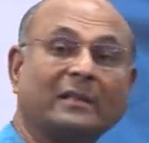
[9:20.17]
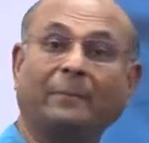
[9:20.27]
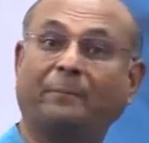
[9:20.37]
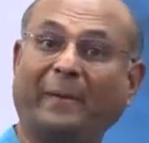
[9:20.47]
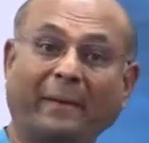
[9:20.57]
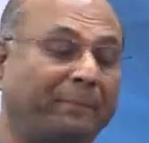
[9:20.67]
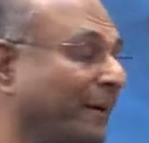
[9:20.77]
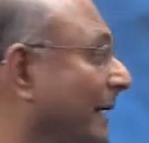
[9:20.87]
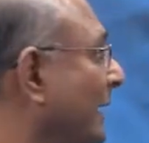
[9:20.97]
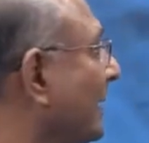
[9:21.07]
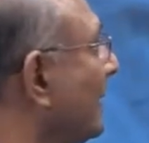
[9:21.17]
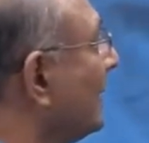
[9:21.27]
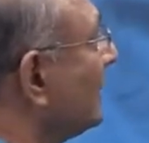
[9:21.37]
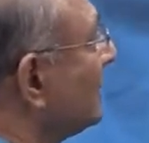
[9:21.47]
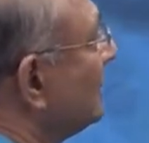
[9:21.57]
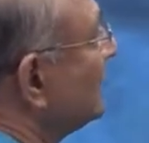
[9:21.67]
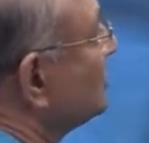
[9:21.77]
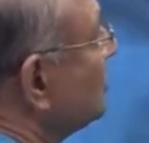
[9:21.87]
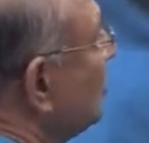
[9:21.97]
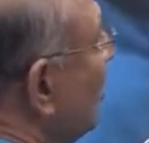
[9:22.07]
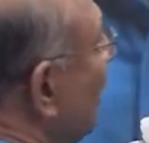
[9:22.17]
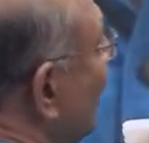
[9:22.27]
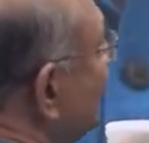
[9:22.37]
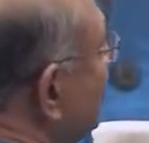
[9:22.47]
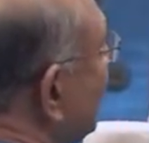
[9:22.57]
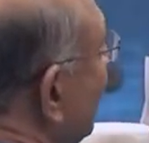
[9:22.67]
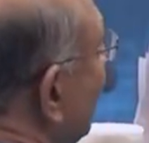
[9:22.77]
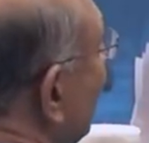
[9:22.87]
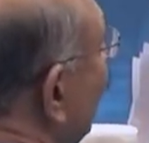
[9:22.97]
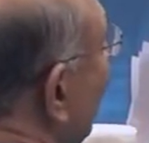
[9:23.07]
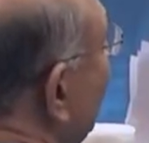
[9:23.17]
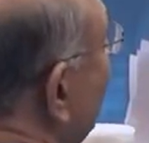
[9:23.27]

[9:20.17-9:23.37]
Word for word: the paper, the straws get